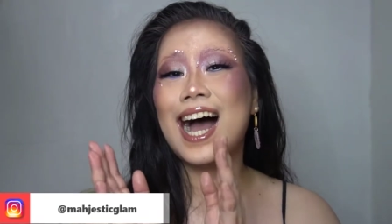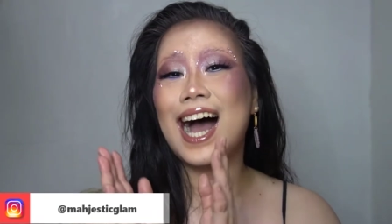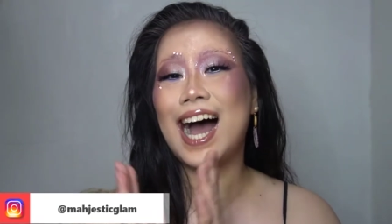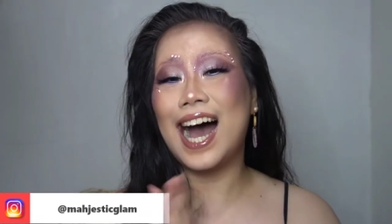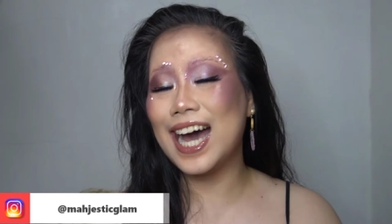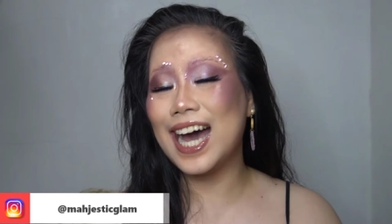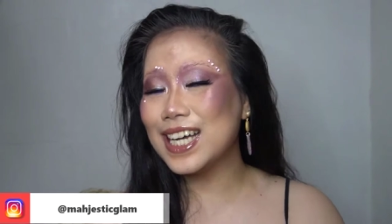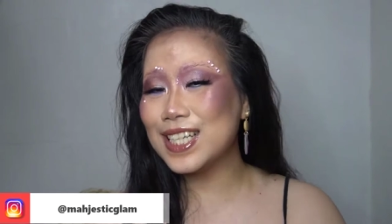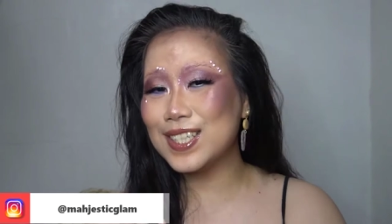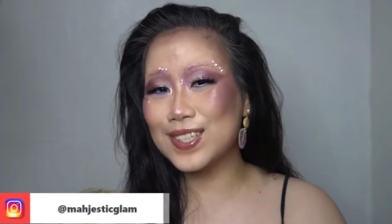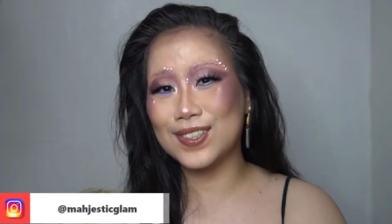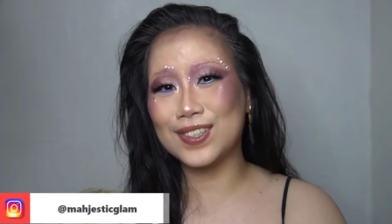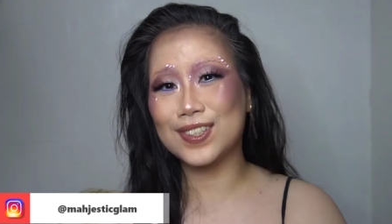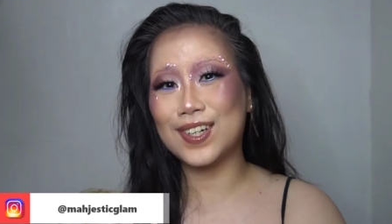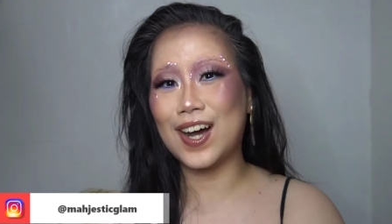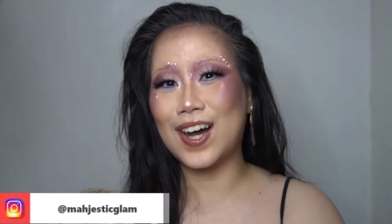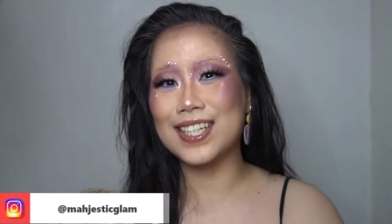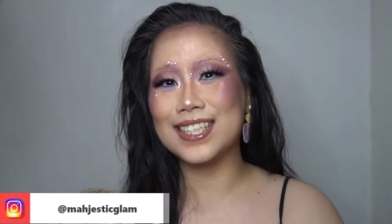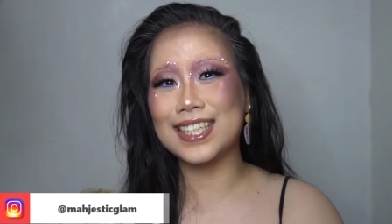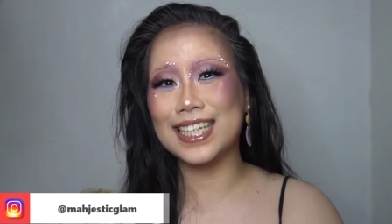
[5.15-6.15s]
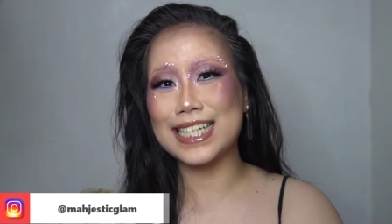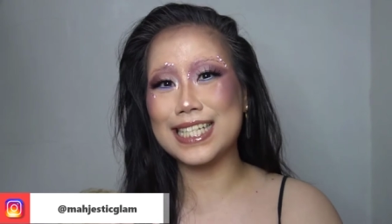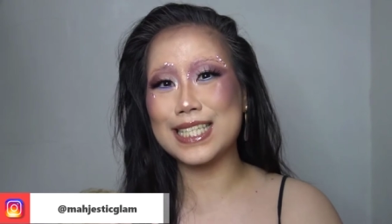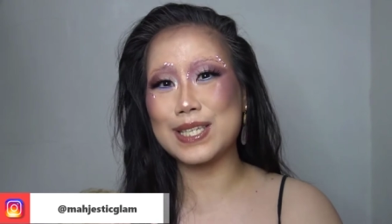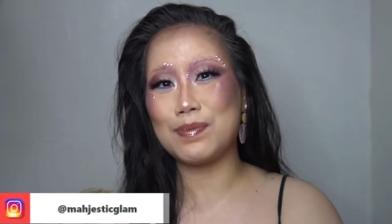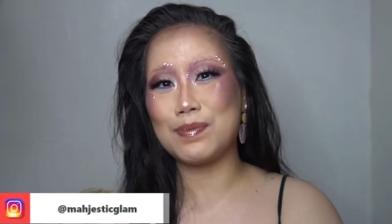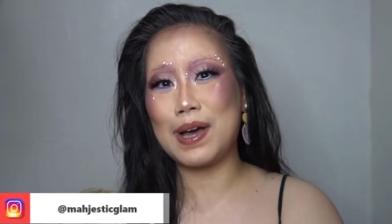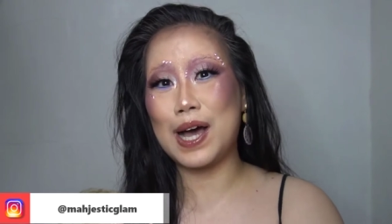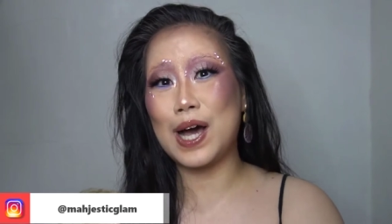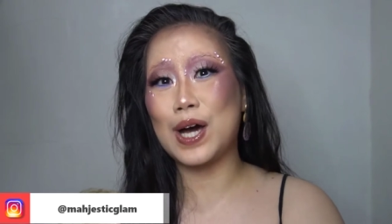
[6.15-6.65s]
I do content
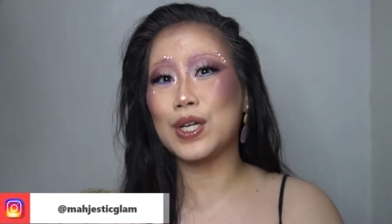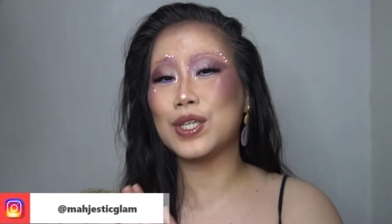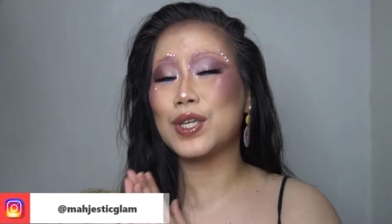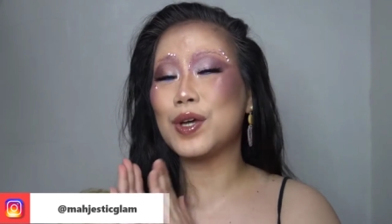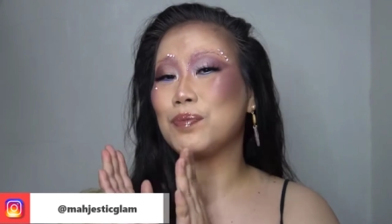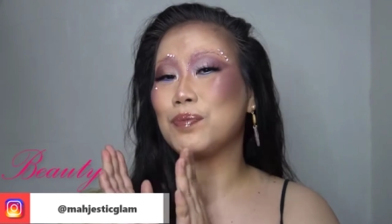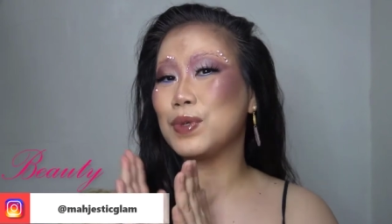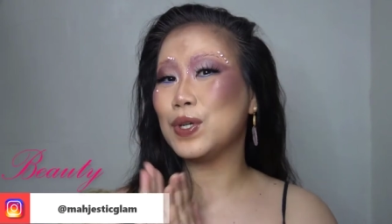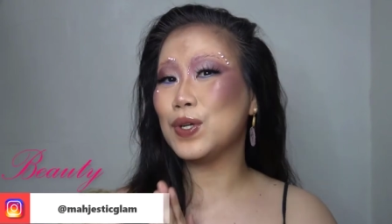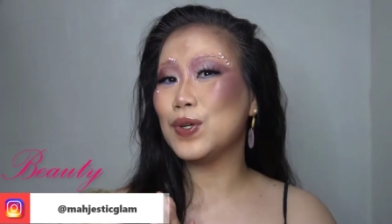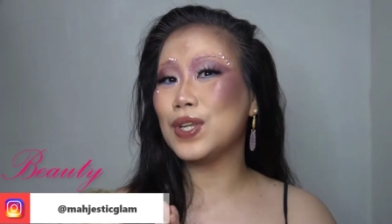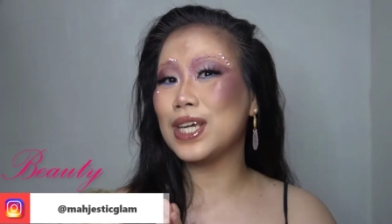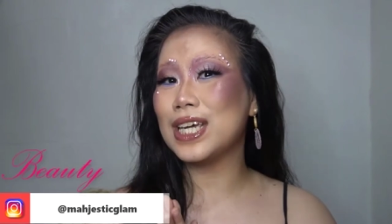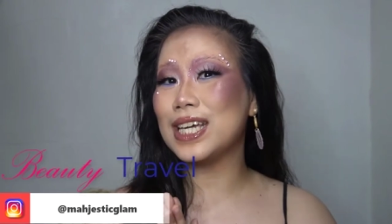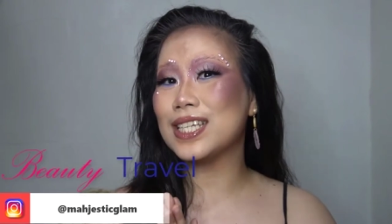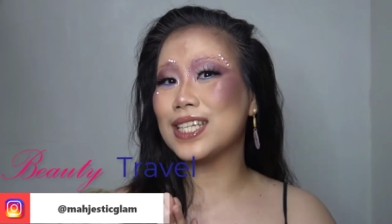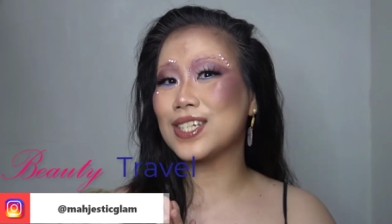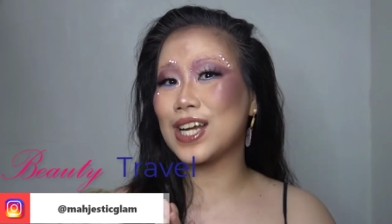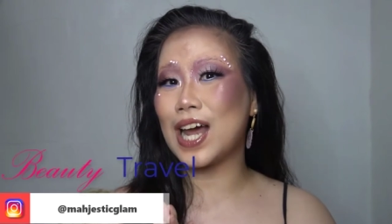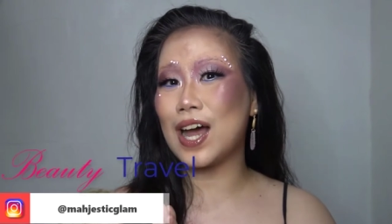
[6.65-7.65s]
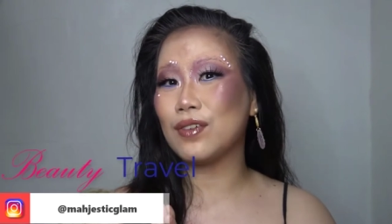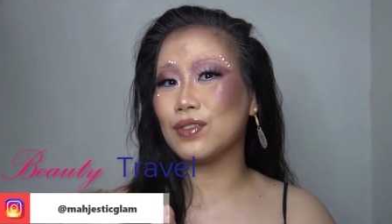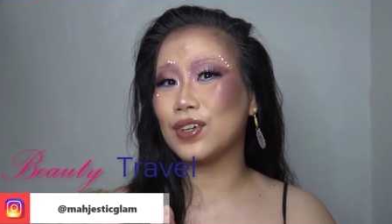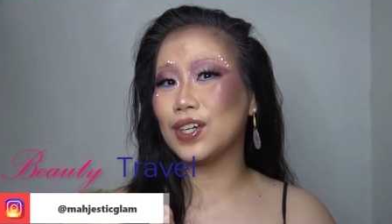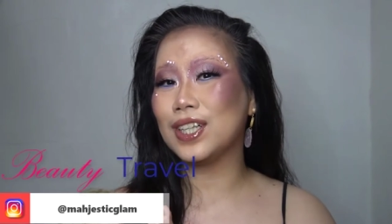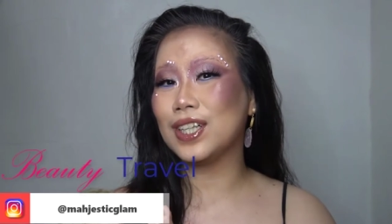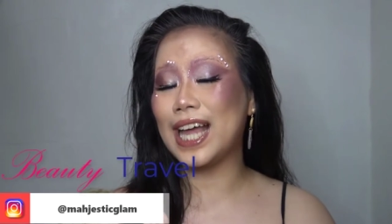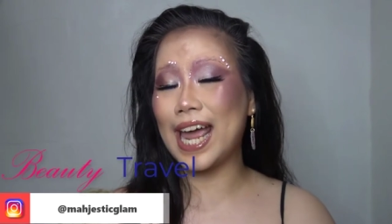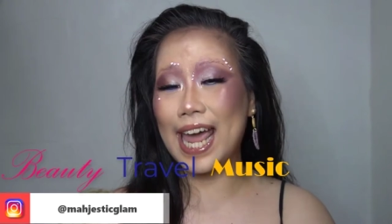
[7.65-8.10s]
about beauty, travel,